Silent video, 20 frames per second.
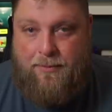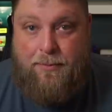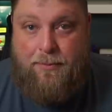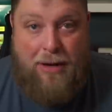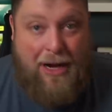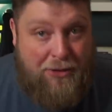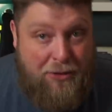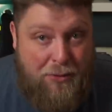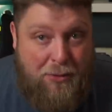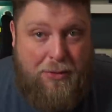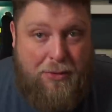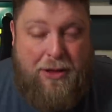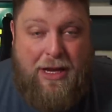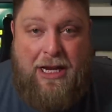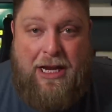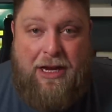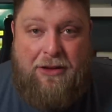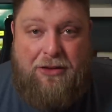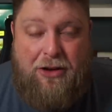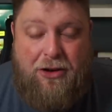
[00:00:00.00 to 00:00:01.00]
but I do
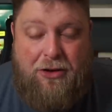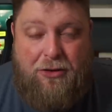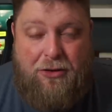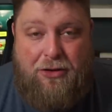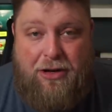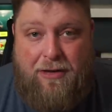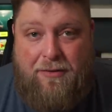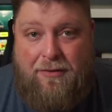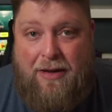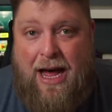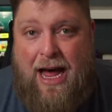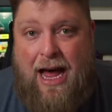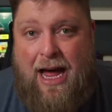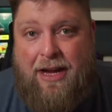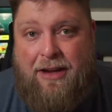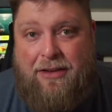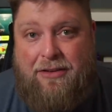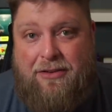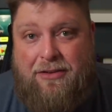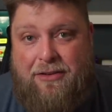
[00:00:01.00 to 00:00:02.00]
think it's a good
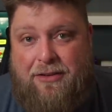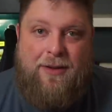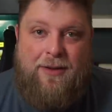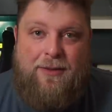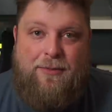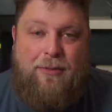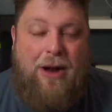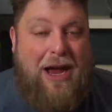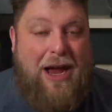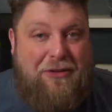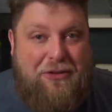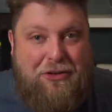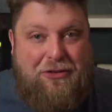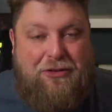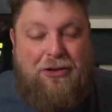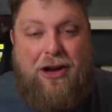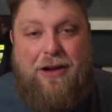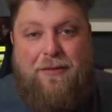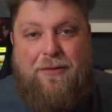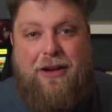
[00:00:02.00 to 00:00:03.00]
device. Right, so
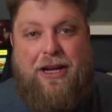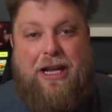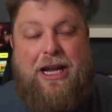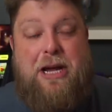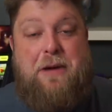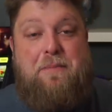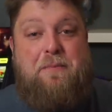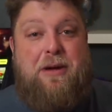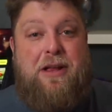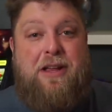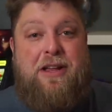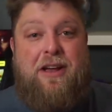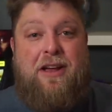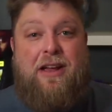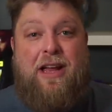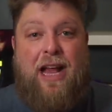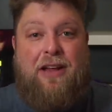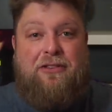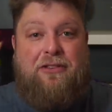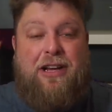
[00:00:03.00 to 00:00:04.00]
sorry for keeping you.
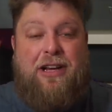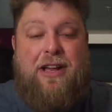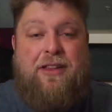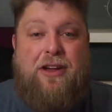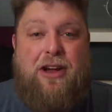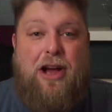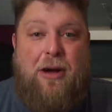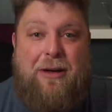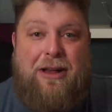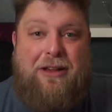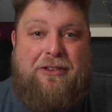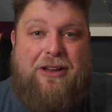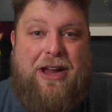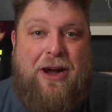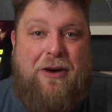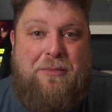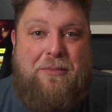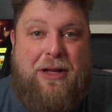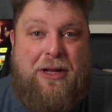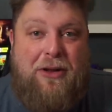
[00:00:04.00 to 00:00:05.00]
I'll see you in the comments
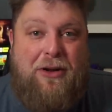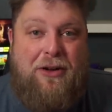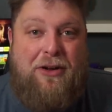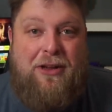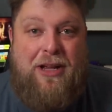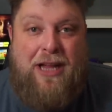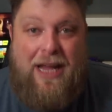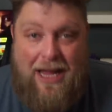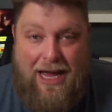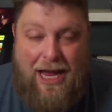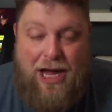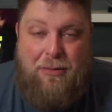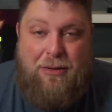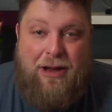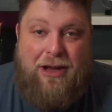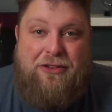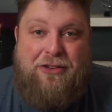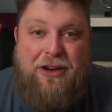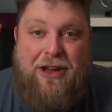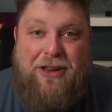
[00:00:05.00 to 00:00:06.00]
down below. I hope you
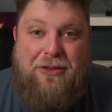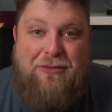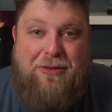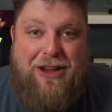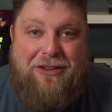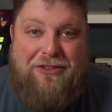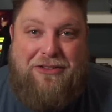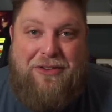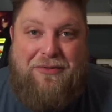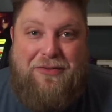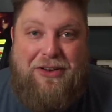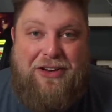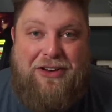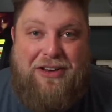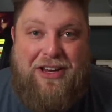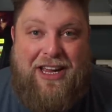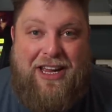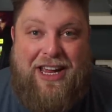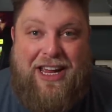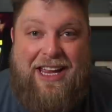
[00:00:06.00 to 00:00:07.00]
enjoy the rest of your
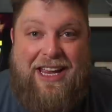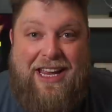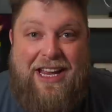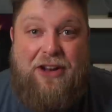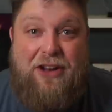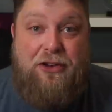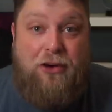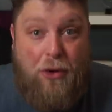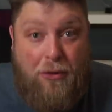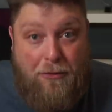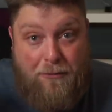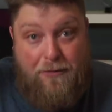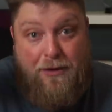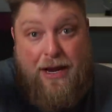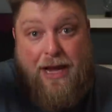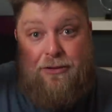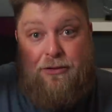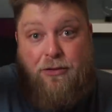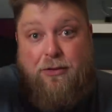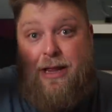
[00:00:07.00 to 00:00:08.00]
day. Don't
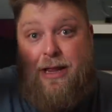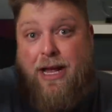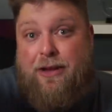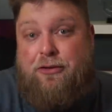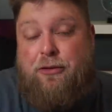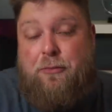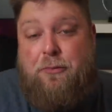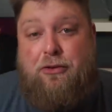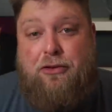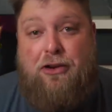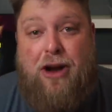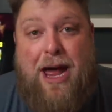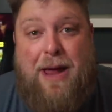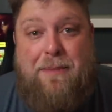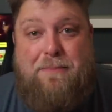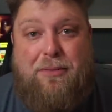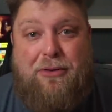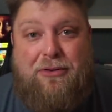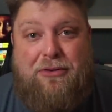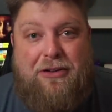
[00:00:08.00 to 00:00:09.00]
forget to hit that
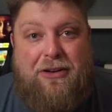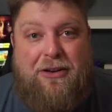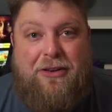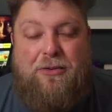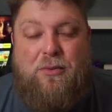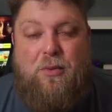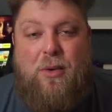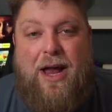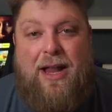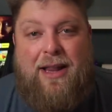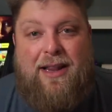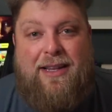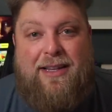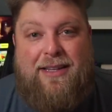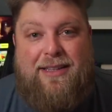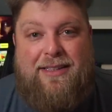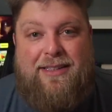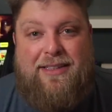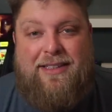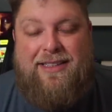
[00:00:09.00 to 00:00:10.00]
subscribe button as well,
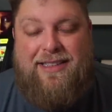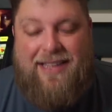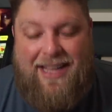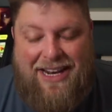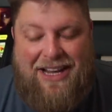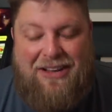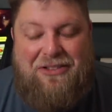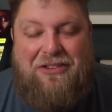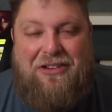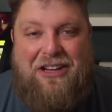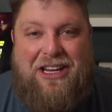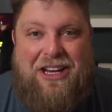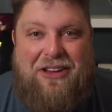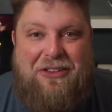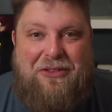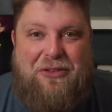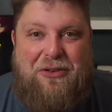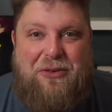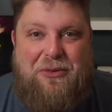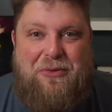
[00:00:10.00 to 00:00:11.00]
and I'll see you
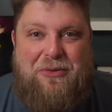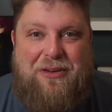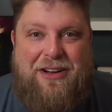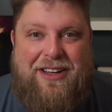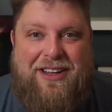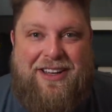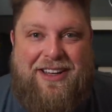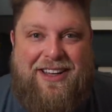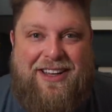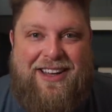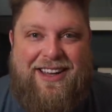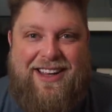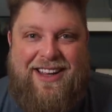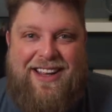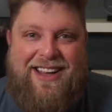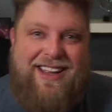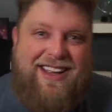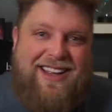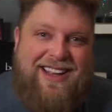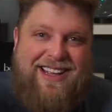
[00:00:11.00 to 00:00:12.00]
soon.
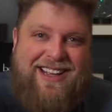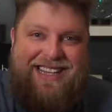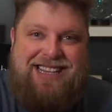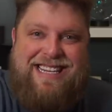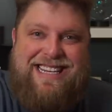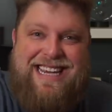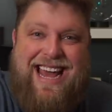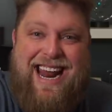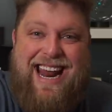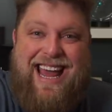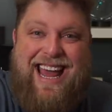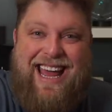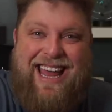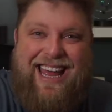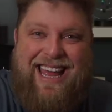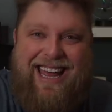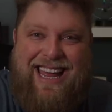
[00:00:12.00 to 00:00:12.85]
Ta-da!